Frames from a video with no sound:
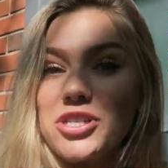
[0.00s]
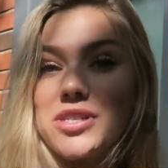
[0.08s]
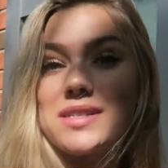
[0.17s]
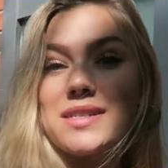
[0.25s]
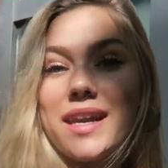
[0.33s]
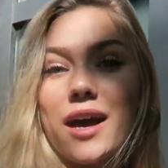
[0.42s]

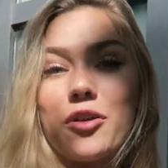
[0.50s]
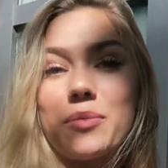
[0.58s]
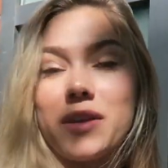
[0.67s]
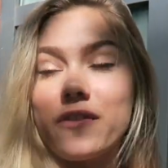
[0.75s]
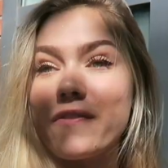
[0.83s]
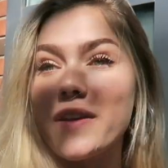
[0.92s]
She's gonna help
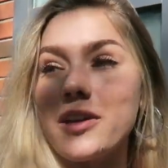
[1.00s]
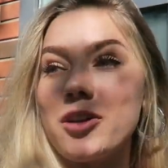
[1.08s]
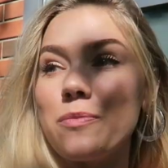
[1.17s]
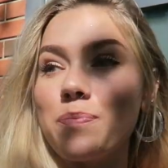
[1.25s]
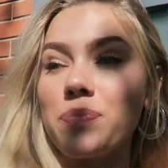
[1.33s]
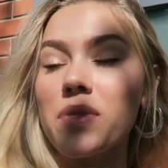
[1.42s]
me
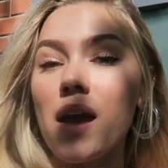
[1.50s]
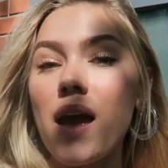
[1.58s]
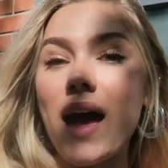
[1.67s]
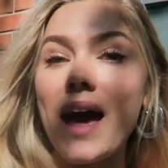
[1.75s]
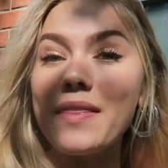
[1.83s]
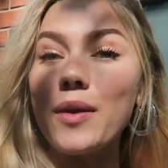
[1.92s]
film
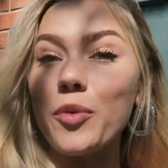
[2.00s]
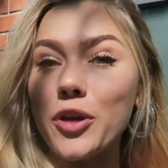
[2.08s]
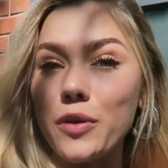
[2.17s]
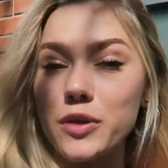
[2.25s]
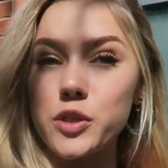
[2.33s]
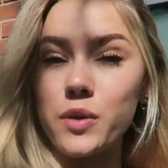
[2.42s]
and then we're
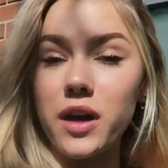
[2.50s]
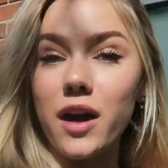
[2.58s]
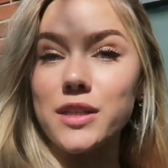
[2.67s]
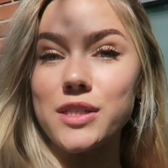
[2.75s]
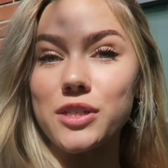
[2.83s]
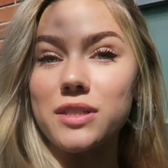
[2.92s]
going to a
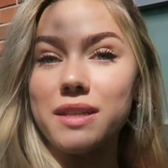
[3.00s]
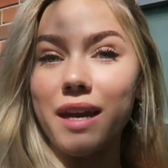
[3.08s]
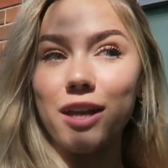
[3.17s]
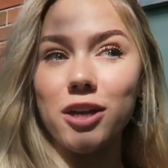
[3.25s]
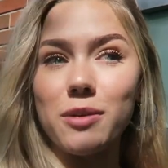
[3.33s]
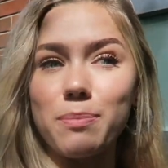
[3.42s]
concert
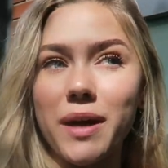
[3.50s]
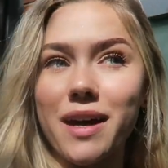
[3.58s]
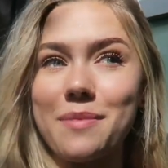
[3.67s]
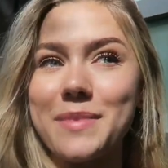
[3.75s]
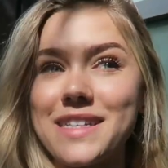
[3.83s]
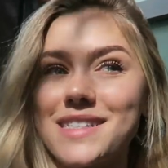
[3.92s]
later but
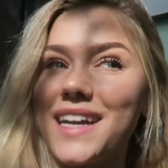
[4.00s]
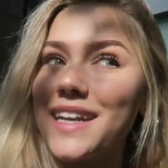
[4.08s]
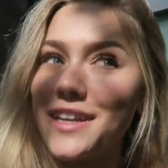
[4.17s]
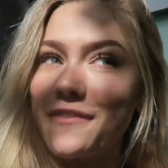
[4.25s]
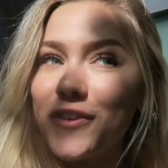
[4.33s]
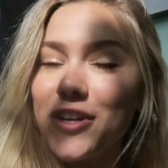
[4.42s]
I'm
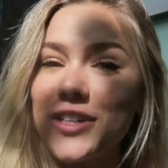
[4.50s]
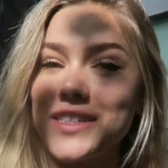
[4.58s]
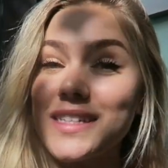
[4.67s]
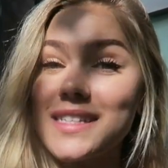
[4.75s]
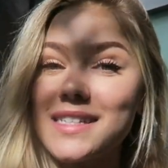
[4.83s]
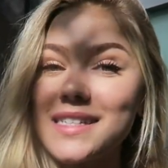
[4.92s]
excited for her
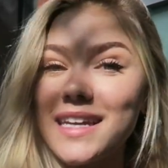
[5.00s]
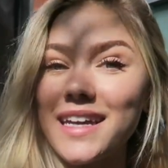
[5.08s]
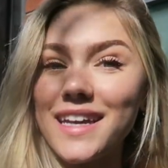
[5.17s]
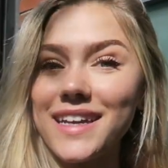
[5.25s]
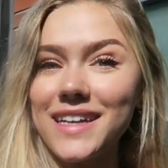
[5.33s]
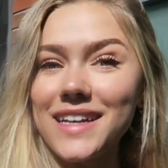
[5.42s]
to
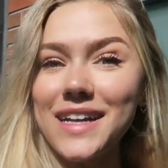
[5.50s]
see